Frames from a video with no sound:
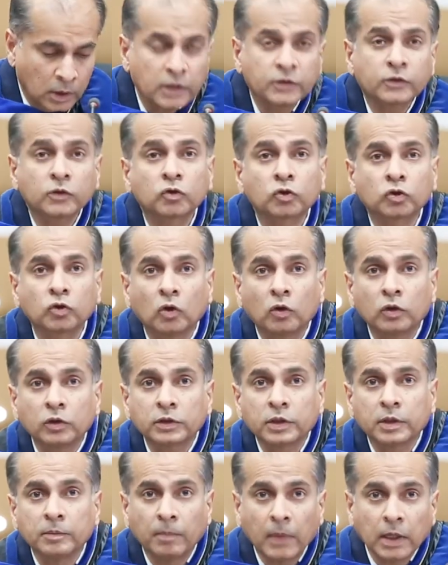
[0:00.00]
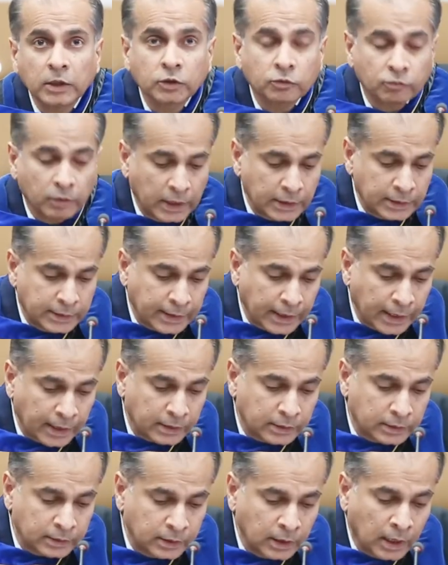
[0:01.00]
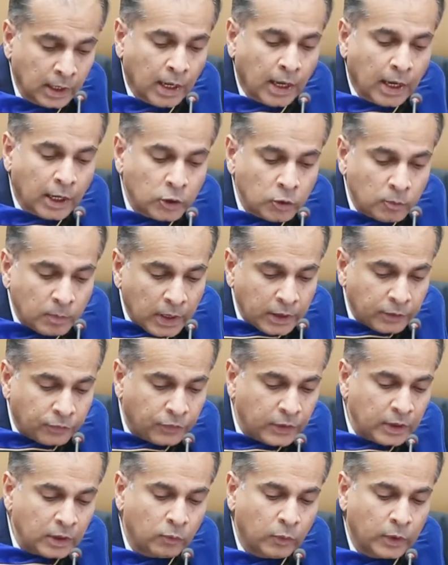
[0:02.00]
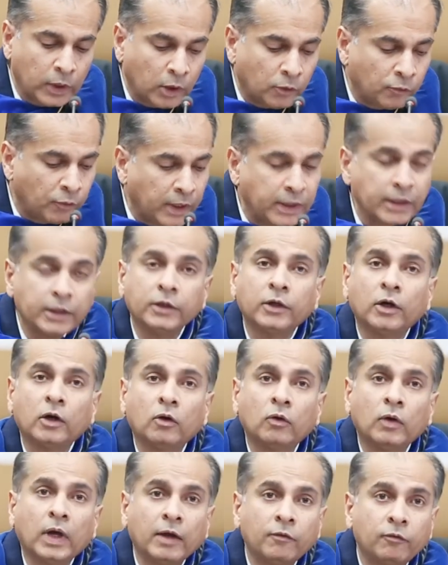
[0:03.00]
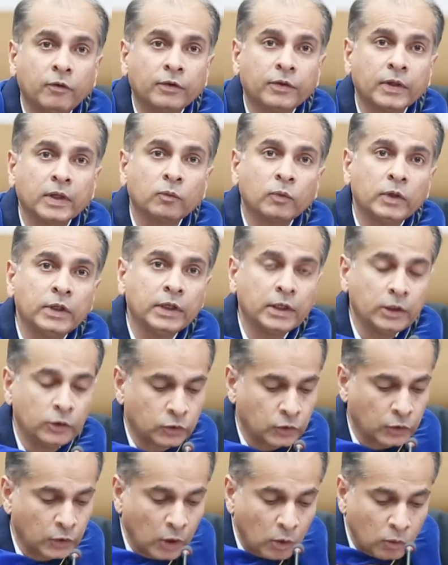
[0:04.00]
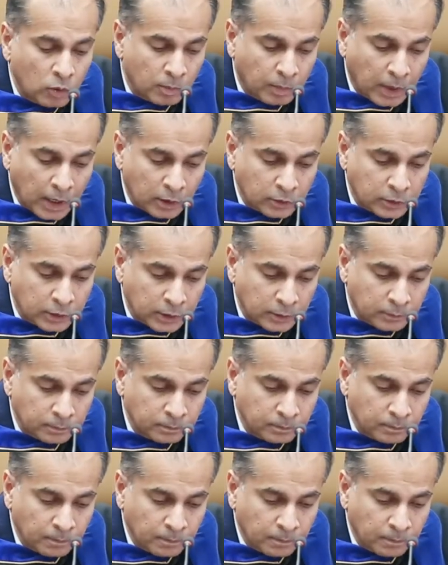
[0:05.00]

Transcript: It's a short and much-read text, and you might think we already know everything we need to know about it.